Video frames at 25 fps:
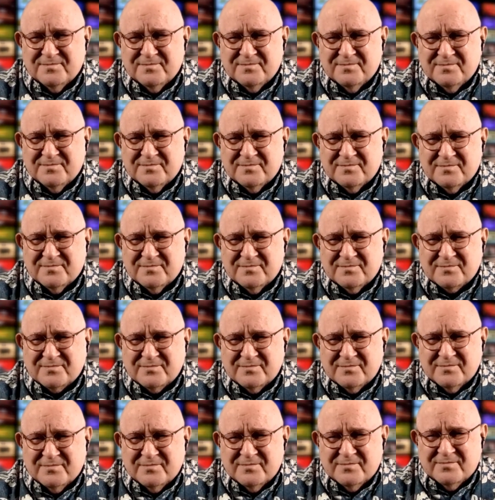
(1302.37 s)

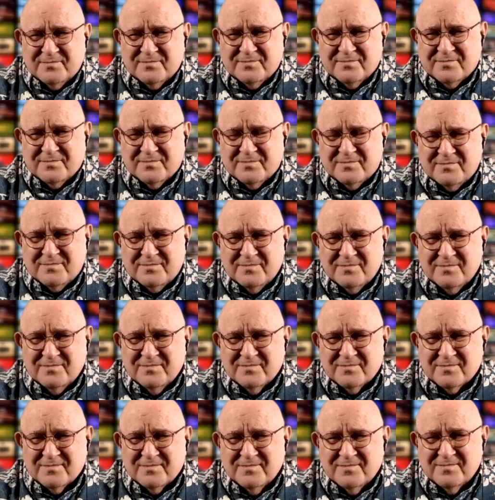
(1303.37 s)

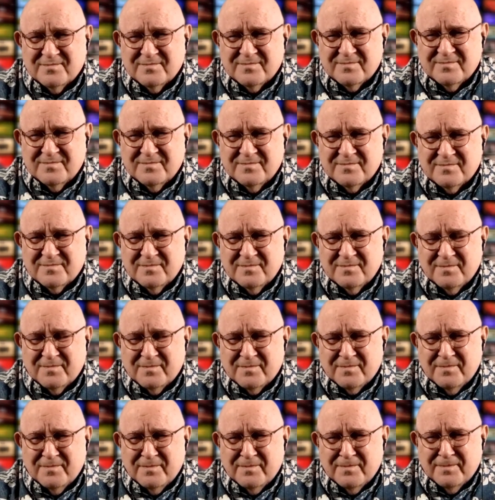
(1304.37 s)

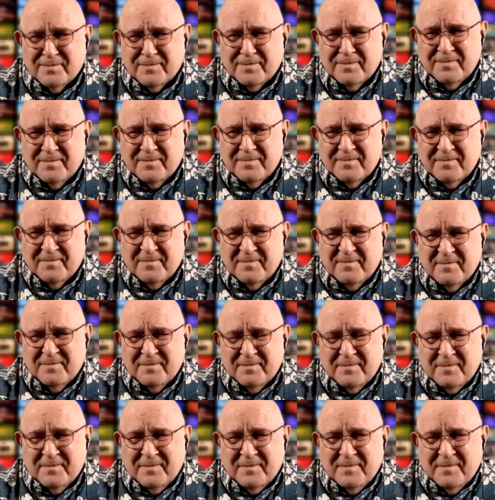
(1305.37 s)

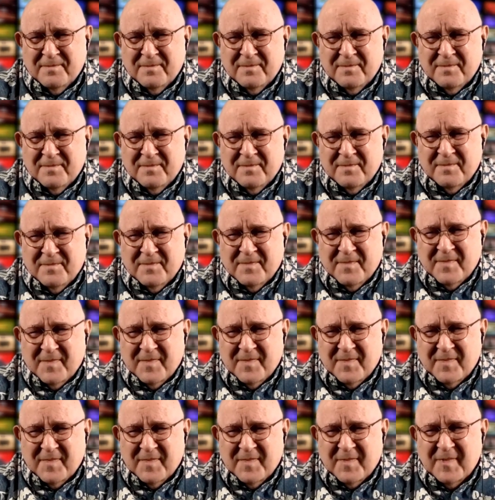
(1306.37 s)

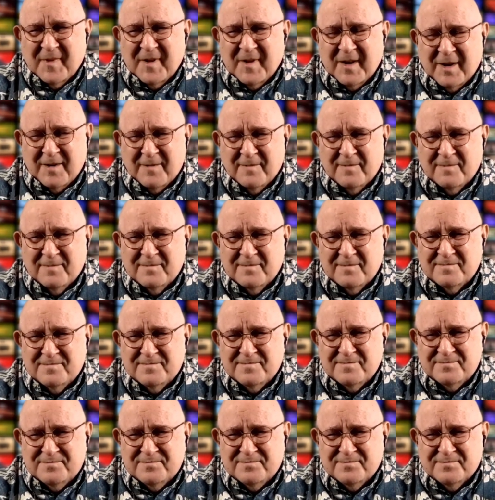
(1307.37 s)

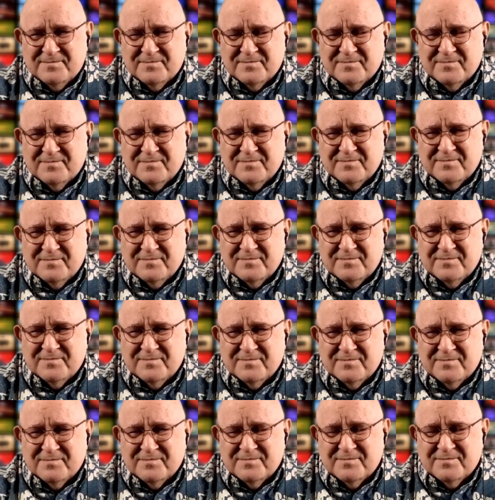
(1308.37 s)

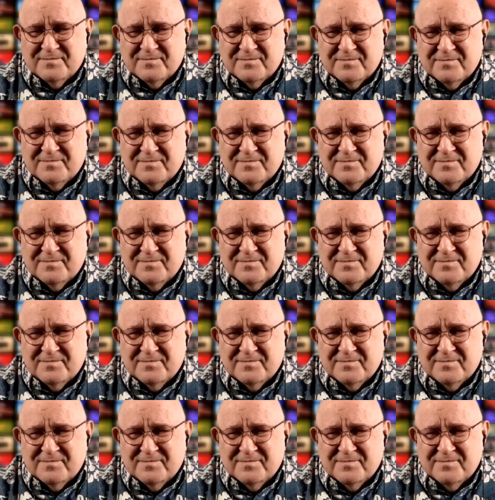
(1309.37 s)
No words are spoken by the person on screen.